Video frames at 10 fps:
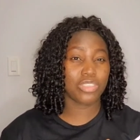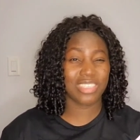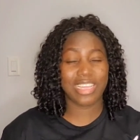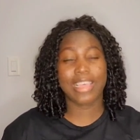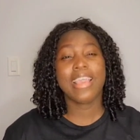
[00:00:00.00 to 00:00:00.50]
You see
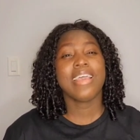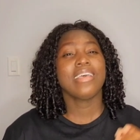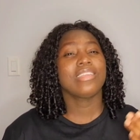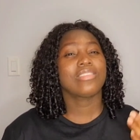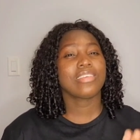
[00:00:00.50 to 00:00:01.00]
that
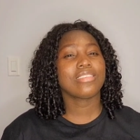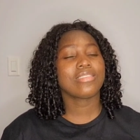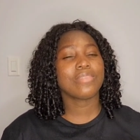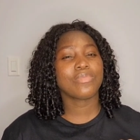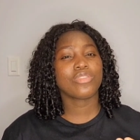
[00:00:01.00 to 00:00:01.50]

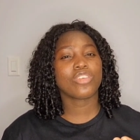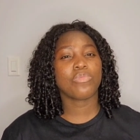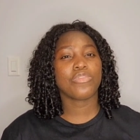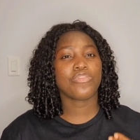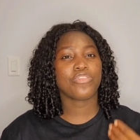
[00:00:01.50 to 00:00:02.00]
transcript is
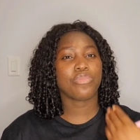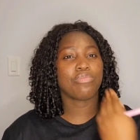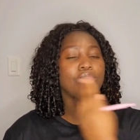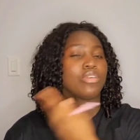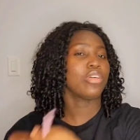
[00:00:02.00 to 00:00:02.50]
coming
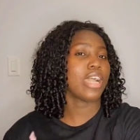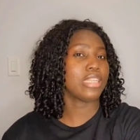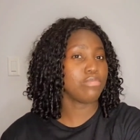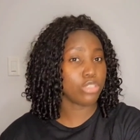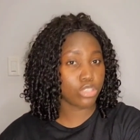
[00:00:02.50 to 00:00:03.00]
from
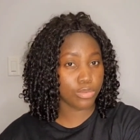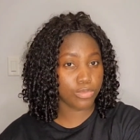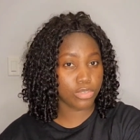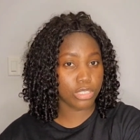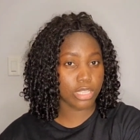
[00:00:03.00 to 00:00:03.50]
admission
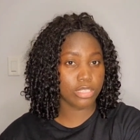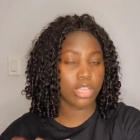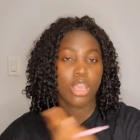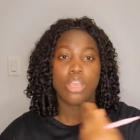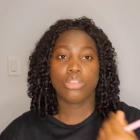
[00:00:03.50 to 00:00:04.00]
process
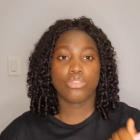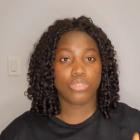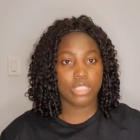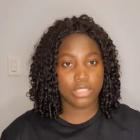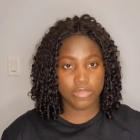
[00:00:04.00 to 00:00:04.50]
to
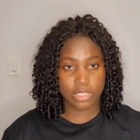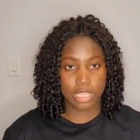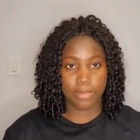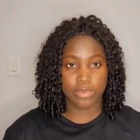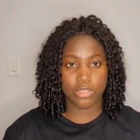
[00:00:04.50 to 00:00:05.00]
this
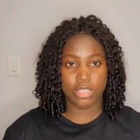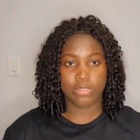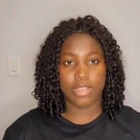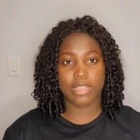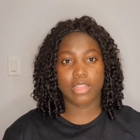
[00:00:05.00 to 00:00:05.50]
visa process
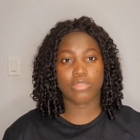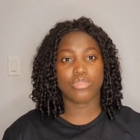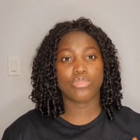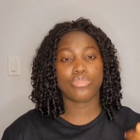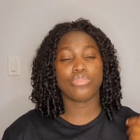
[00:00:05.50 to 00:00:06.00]
right now.
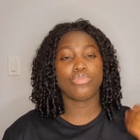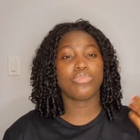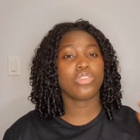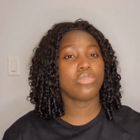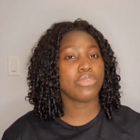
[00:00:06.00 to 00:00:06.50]
So you're
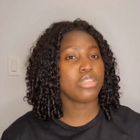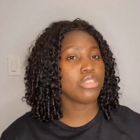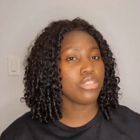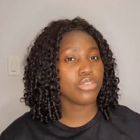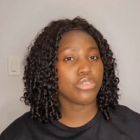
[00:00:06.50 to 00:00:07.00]
going to be
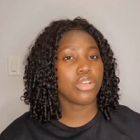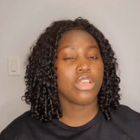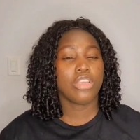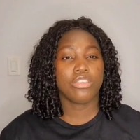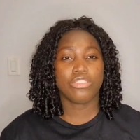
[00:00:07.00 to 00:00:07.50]
needing your
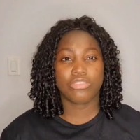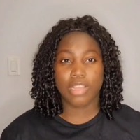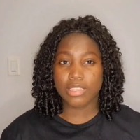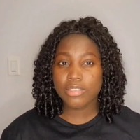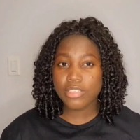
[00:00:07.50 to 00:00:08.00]

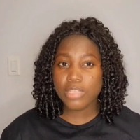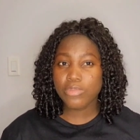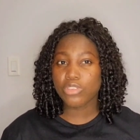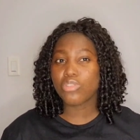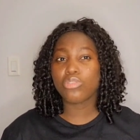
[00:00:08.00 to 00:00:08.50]

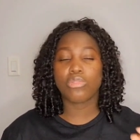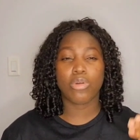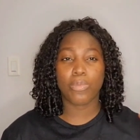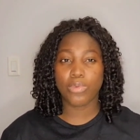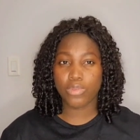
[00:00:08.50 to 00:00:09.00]
transcript. You're going to
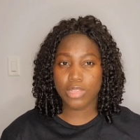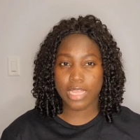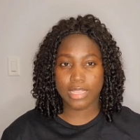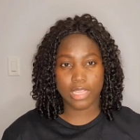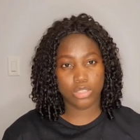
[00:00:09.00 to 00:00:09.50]
upload
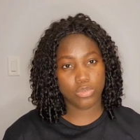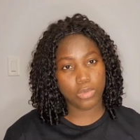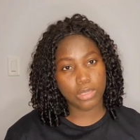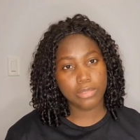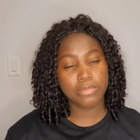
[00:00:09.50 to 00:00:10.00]
that as
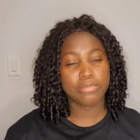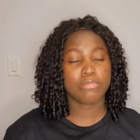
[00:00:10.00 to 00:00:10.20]
well.